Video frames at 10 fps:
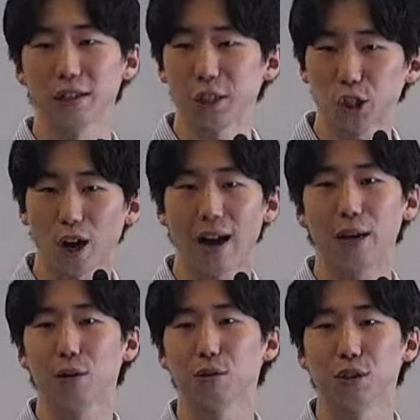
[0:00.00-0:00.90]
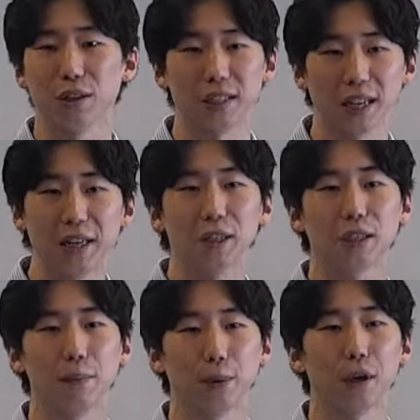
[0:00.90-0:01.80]
child or to this innocent
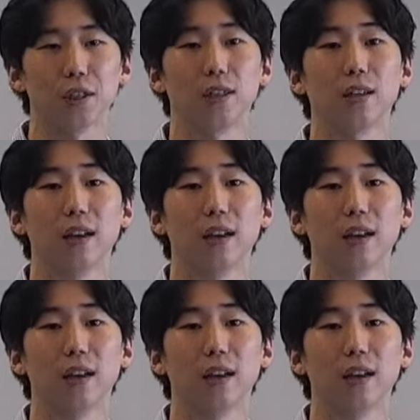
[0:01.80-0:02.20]
person